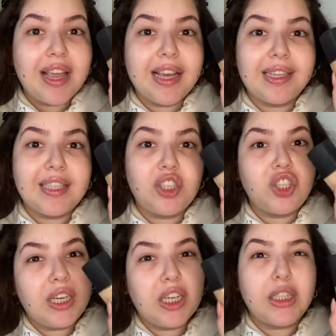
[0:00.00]
It's
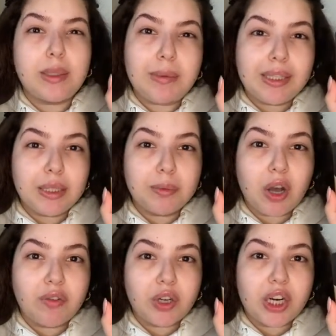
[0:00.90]
sheer to medium
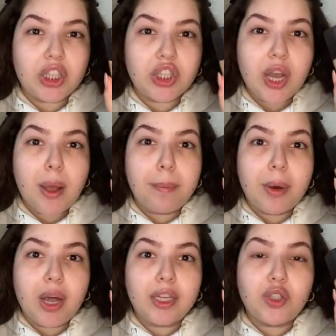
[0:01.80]
coverage,
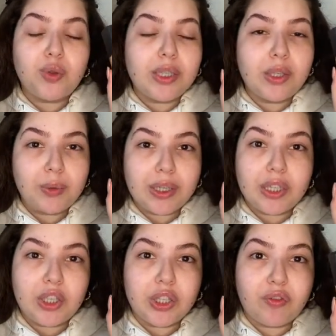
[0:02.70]
but it's really
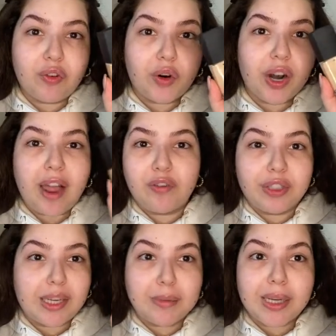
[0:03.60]
good for
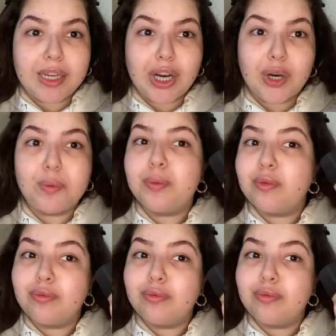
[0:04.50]
everyday makeup.